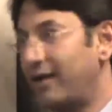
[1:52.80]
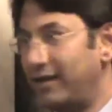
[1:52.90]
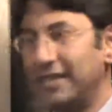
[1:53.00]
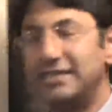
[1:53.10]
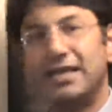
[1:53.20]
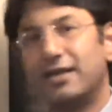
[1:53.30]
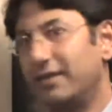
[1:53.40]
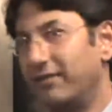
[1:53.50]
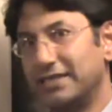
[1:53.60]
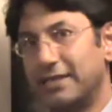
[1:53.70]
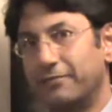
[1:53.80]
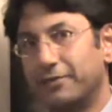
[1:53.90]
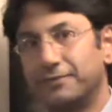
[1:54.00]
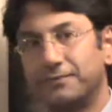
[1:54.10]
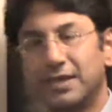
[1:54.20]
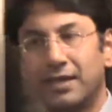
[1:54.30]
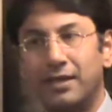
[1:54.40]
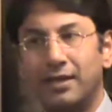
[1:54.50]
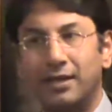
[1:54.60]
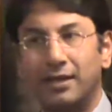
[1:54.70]
Let's take another example.
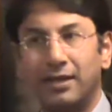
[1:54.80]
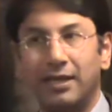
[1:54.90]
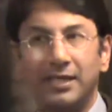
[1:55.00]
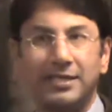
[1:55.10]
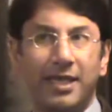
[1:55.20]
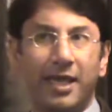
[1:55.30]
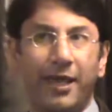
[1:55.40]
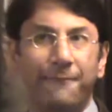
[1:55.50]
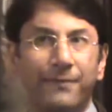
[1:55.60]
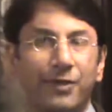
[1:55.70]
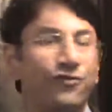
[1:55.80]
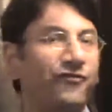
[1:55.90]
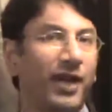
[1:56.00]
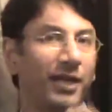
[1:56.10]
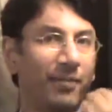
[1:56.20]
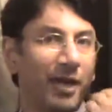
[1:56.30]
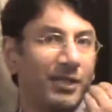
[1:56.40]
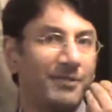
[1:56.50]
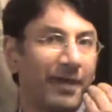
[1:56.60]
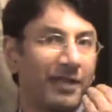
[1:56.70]
Let's say you find my
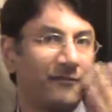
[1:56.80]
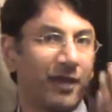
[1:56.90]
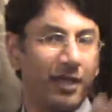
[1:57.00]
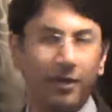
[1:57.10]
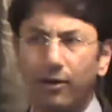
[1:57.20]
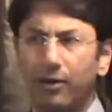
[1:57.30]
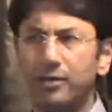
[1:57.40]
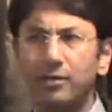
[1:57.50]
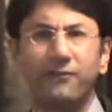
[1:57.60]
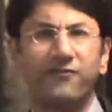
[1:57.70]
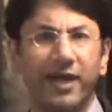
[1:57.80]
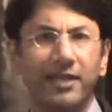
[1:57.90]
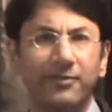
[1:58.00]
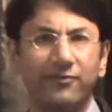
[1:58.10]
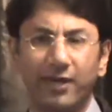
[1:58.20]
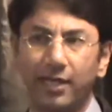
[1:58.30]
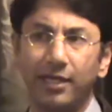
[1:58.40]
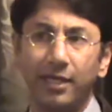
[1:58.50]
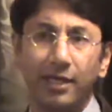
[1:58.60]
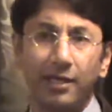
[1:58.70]
specs funny, or you don't find them funny,
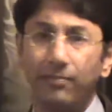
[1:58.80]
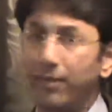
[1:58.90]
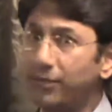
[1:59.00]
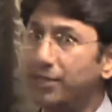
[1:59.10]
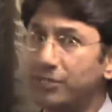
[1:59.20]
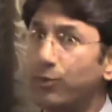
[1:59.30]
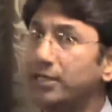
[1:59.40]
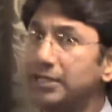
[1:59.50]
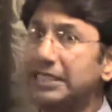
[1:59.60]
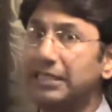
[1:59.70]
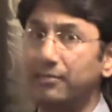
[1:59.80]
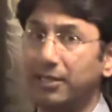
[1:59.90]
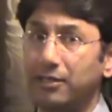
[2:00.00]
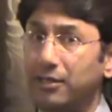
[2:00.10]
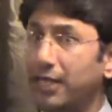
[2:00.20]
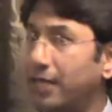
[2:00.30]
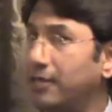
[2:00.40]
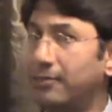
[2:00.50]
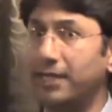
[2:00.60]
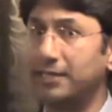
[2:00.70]
but you just want to needle me, get
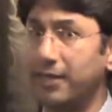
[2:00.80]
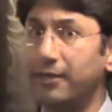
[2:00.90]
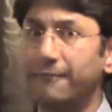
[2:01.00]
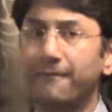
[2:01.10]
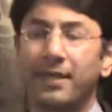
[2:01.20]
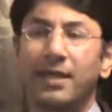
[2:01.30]
under my skin.